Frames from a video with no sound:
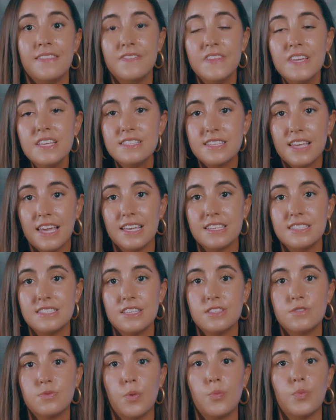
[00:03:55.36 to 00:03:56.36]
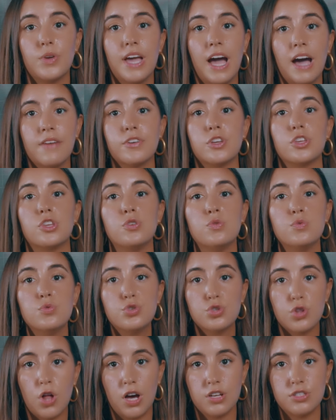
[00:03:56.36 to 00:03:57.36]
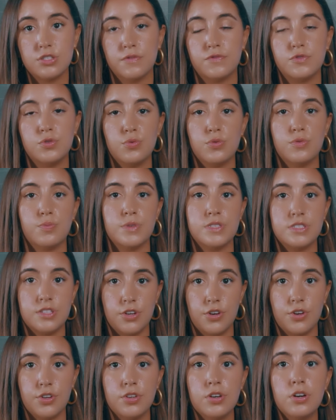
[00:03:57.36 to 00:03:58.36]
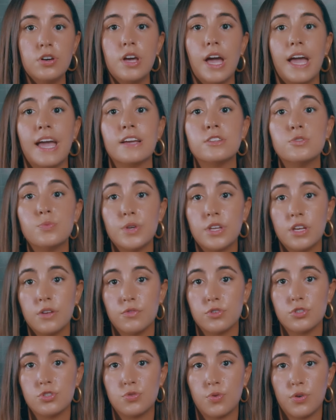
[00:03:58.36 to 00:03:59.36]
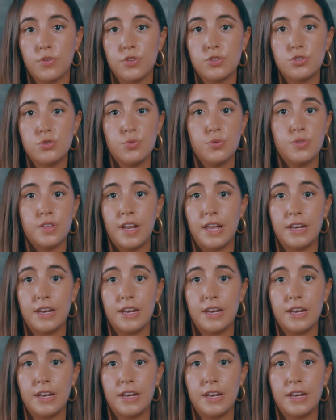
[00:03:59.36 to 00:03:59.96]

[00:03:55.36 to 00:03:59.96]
in these cases, when we have a huge loss of tooth material and we can restore the tooth